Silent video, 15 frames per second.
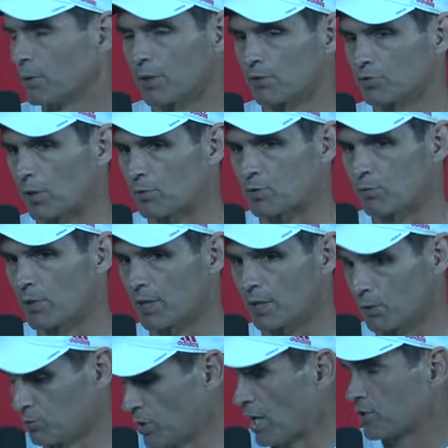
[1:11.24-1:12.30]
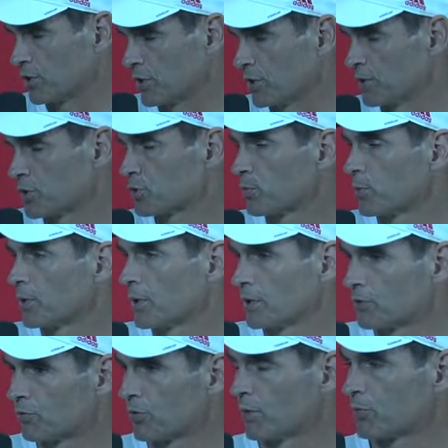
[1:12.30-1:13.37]
biggest steps you make, he was actually here in the spring,
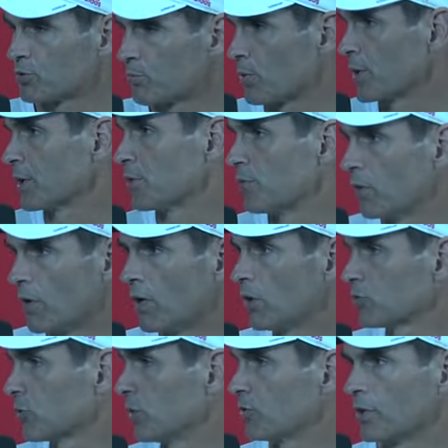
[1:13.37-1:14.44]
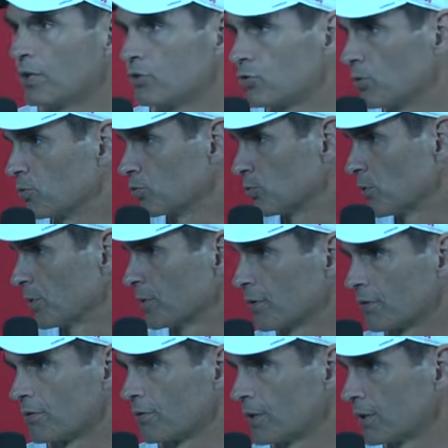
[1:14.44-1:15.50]
is from spring to fall, so he's doing some really
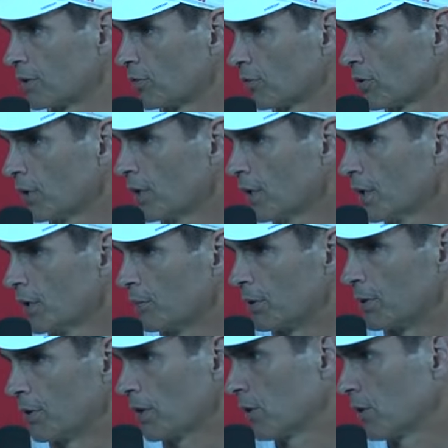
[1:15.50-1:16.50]
good things. But they